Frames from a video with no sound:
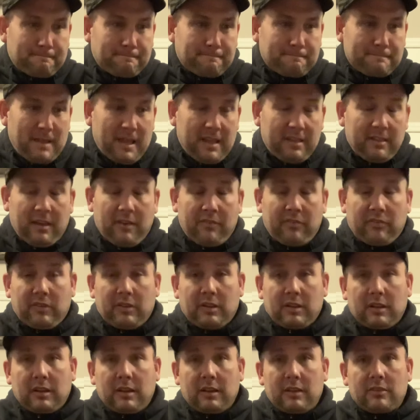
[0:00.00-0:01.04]
and
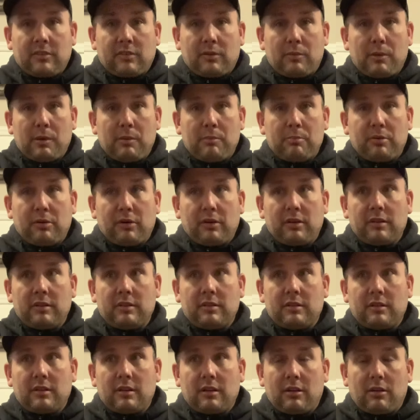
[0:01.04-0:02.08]
definitely some input.
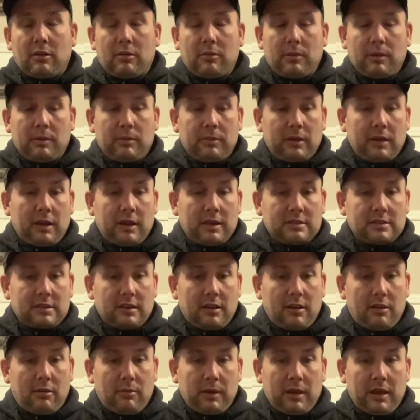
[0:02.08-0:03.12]
You know, maybe you guys can
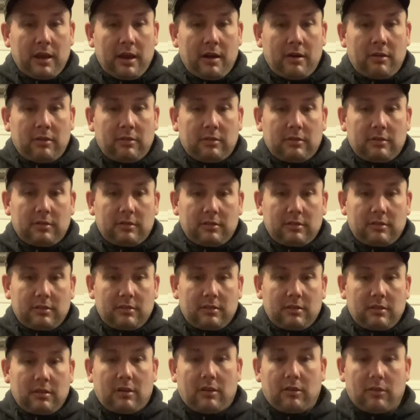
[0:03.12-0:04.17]
help me out.
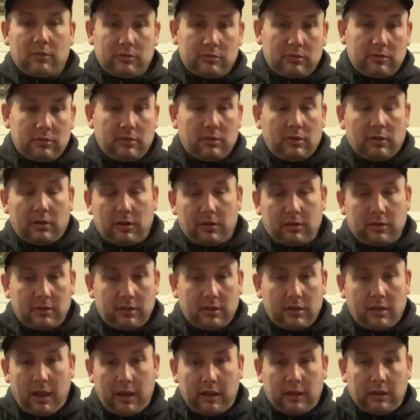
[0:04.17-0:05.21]
You know, you can
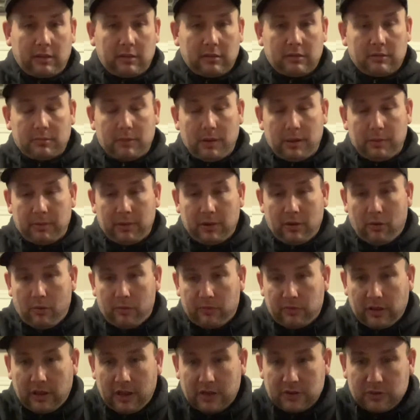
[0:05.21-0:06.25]
I can maybe
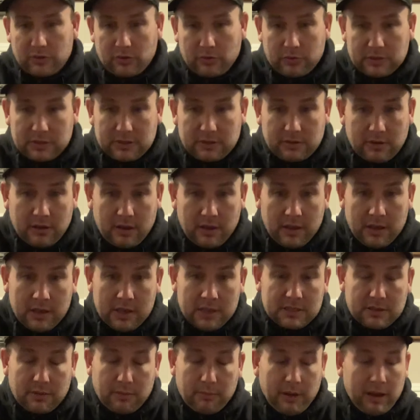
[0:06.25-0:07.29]
hopefully I showed
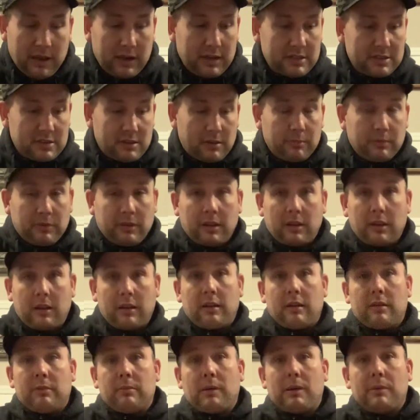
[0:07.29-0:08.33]
somebody something
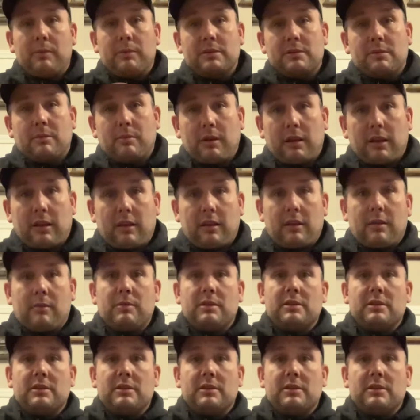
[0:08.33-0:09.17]
and maybe somebody can give me